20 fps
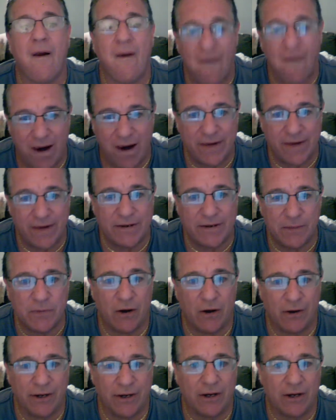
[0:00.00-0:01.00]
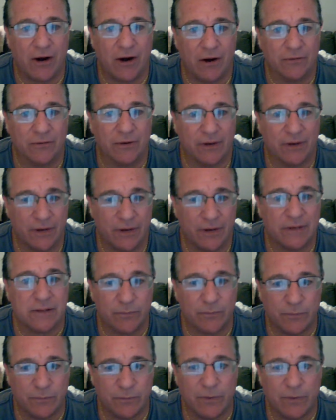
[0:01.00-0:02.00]
I keep going over, and it's
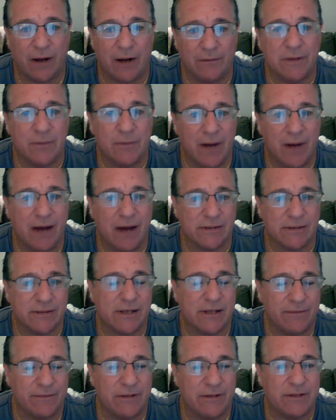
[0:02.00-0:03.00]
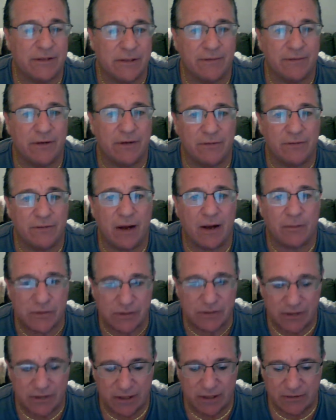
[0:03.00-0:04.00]
probably about a
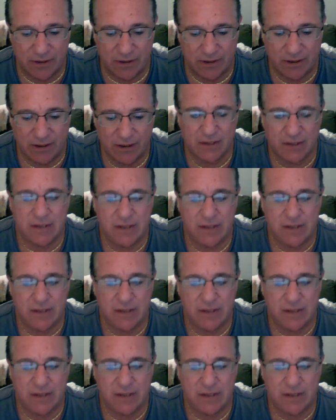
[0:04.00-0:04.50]
70-75% trend.